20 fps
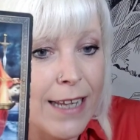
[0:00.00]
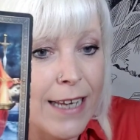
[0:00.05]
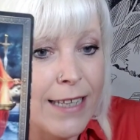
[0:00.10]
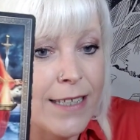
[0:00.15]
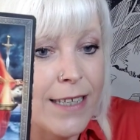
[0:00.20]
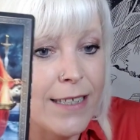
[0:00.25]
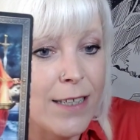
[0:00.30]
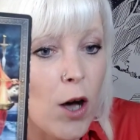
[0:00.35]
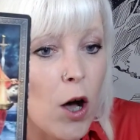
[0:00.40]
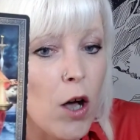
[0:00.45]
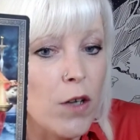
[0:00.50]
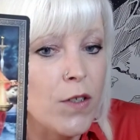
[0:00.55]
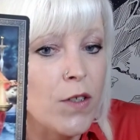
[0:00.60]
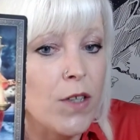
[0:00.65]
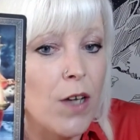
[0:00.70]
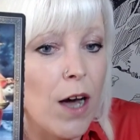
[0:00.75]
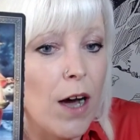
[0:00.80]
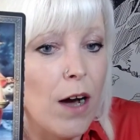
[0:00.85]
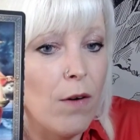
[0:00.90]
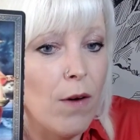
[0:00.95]
This is
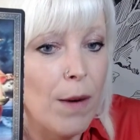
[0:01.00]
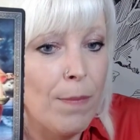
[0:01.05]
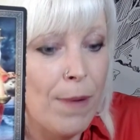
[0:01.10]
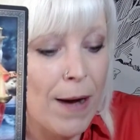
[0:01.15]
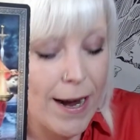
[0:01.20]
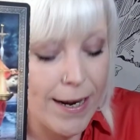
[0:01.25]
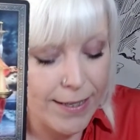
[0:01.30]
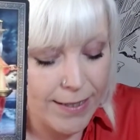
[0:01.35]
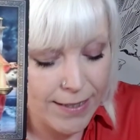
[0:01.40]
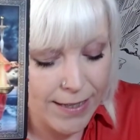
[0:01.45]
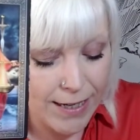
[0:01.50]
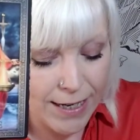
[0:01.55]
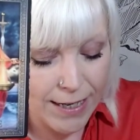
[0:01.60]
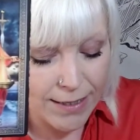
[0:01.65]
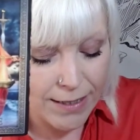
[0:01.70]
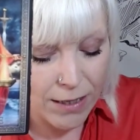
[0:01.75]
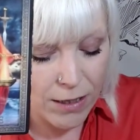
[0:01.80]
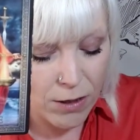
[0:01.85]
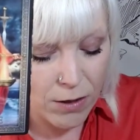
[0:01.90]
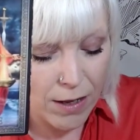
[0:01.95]
also a
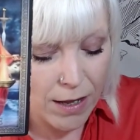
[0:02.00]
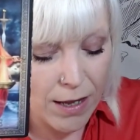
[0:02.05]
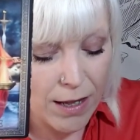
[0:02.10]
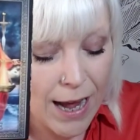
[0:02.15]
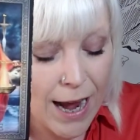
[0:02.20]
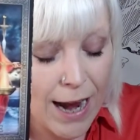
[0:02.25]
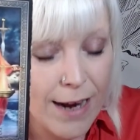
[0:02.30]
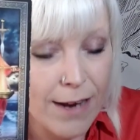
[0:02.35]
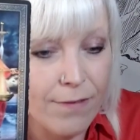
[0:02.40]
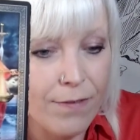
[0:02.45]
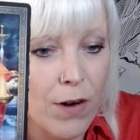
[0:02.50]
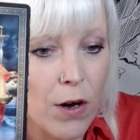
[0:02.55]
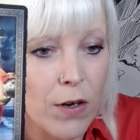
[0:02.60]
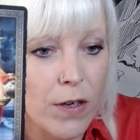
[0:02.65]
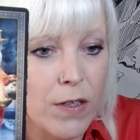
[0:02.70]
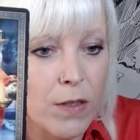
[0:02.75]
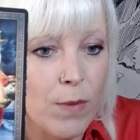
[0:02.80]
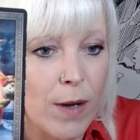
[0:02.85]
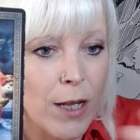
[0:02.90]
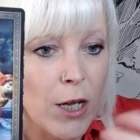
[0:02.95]
Pisces
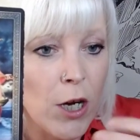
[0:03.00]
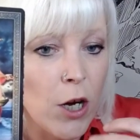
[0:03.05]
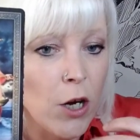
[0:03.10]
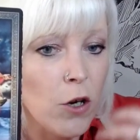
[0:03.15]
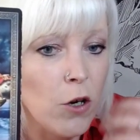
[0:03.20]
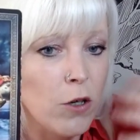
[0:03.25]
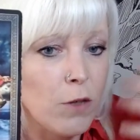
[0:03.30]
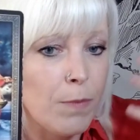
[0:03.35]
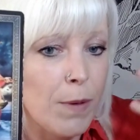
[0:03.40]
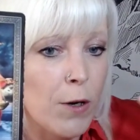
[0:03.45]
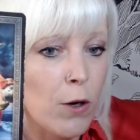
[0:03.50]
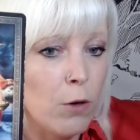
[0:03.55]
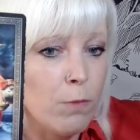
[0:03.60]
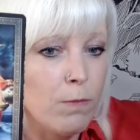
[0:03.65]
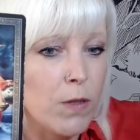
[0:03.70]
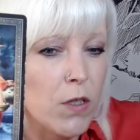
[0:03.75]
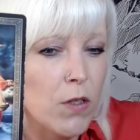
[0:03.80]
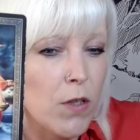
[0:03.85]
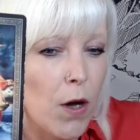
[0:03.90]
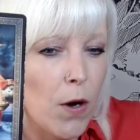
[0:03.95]
Hierophant as well, who's
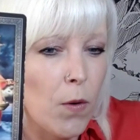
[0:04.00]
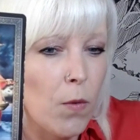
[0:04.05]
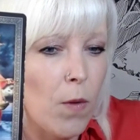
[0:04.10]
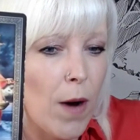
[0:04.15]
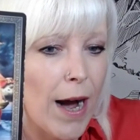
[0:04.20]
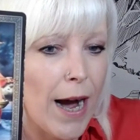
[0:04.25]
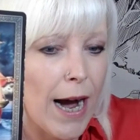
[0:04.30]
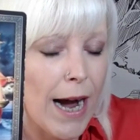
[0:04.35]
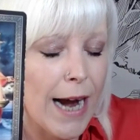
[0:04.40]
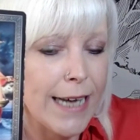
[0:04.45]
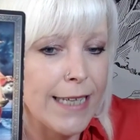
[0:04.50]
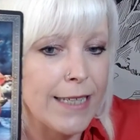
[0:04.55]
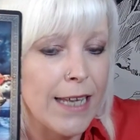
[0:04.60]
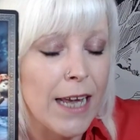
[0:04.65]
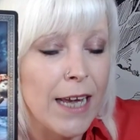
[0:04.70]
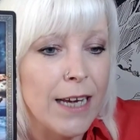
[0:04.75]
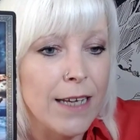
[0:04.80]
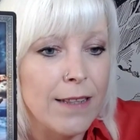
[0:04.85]
become so wise.